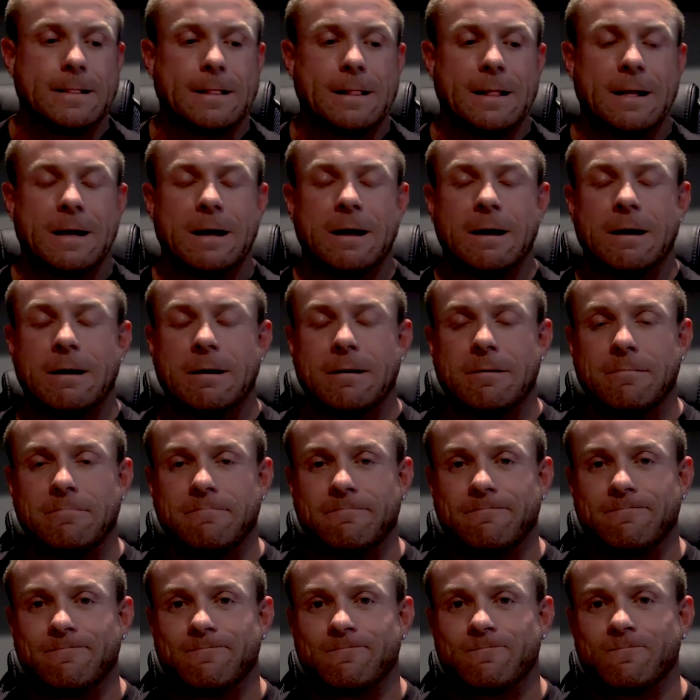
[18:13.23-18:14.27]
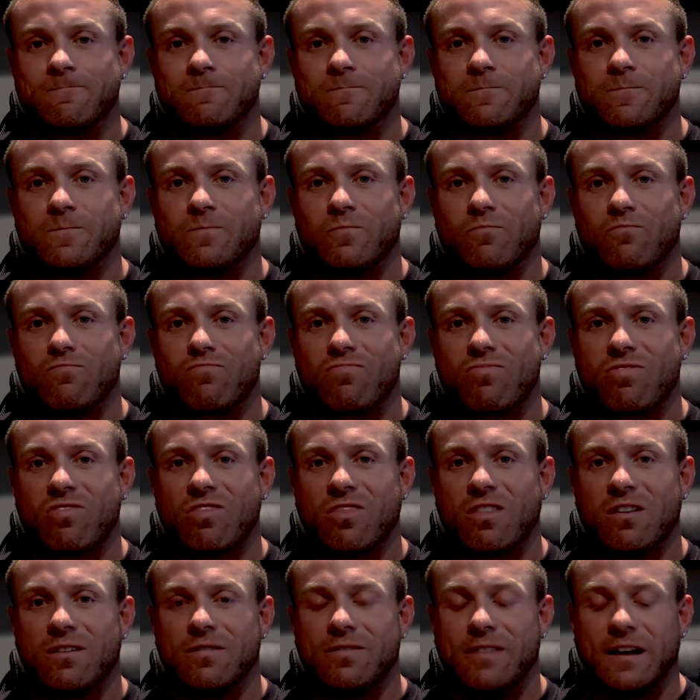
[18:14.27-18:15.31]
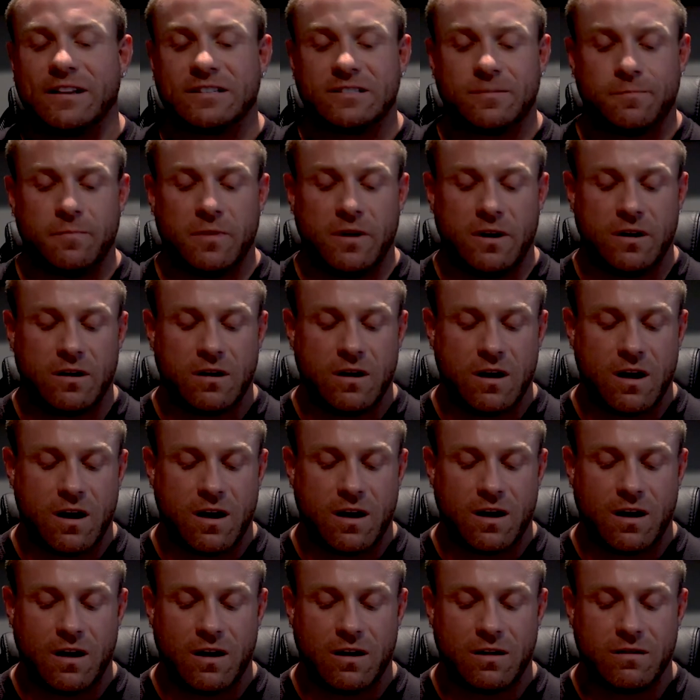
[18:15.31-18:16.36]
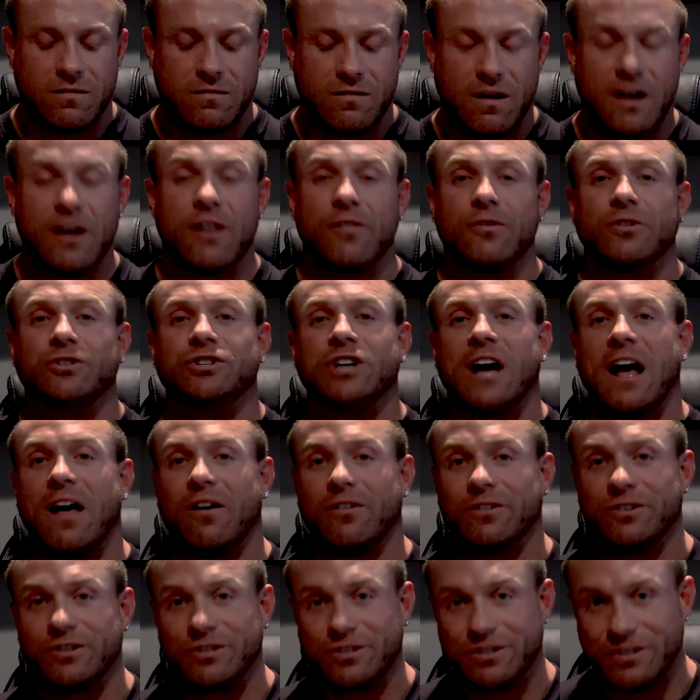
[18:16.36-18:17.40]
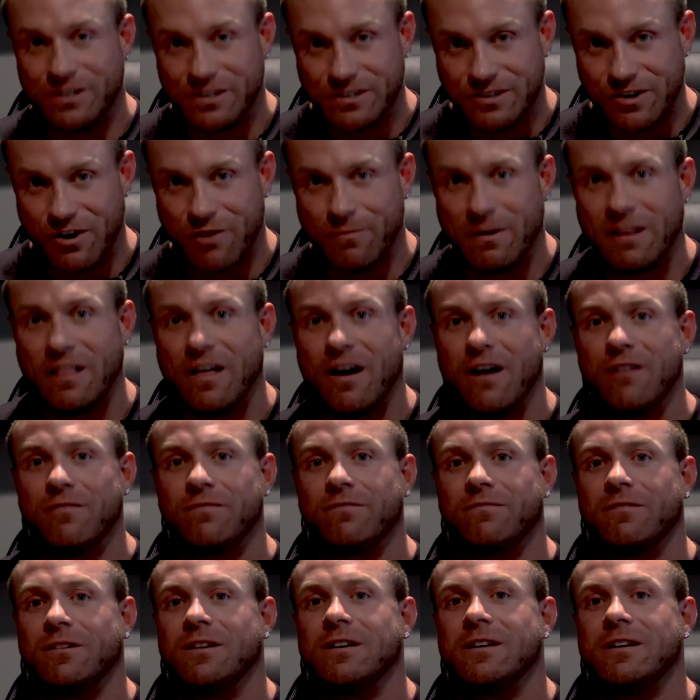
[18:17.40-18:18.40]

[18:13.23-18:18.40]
That's been another challenge this year of my life.